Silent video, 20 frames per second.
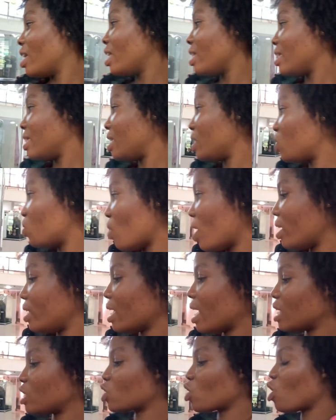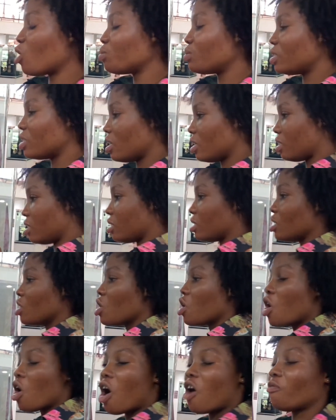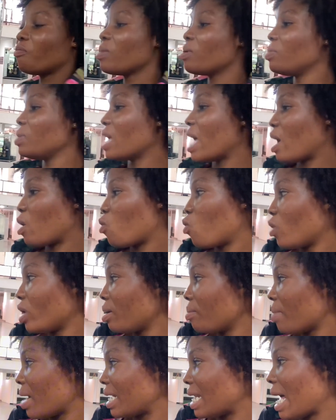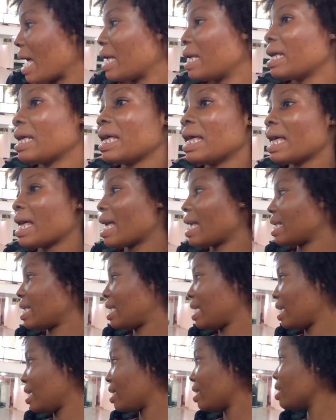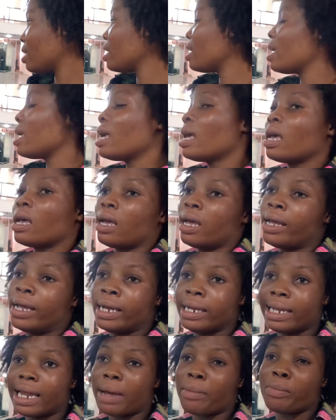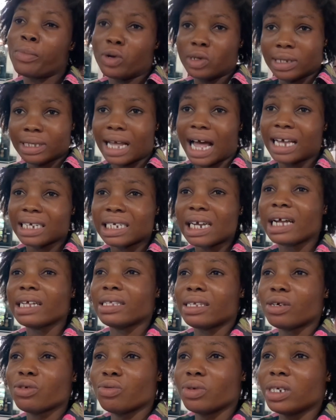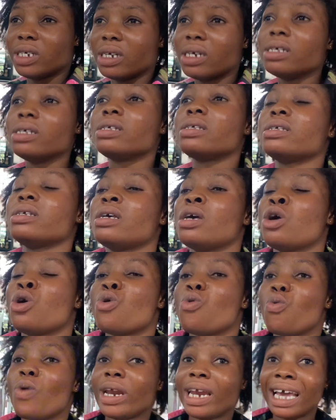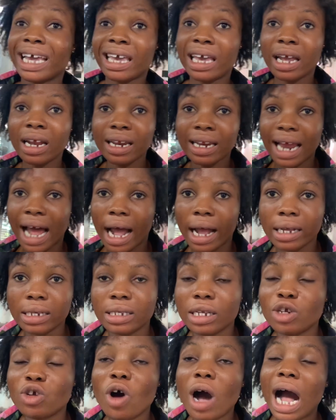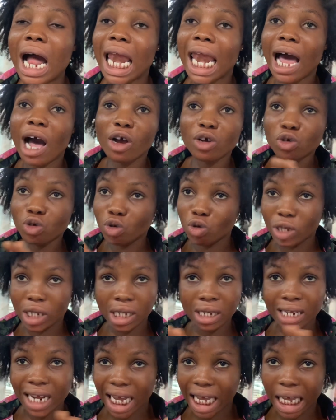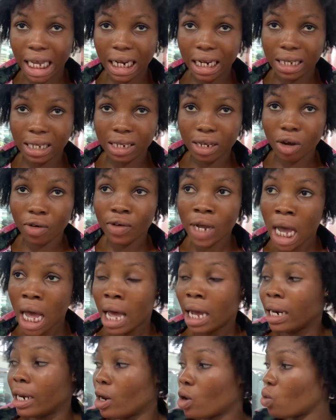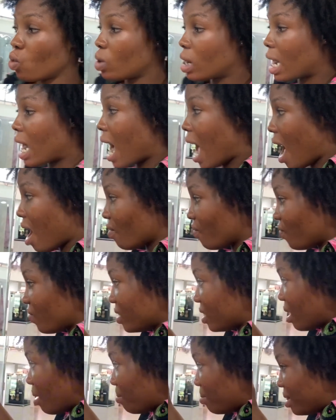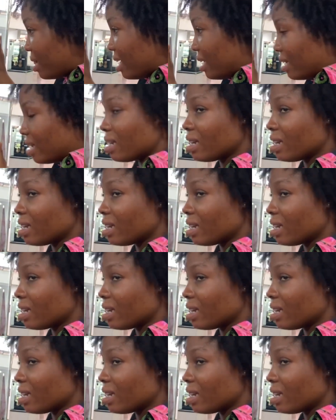This one, there's objects of maybe a queen mother, a king. In the most Ashanti regions, when a king dies, they don't allow you to see the king. They will carve something,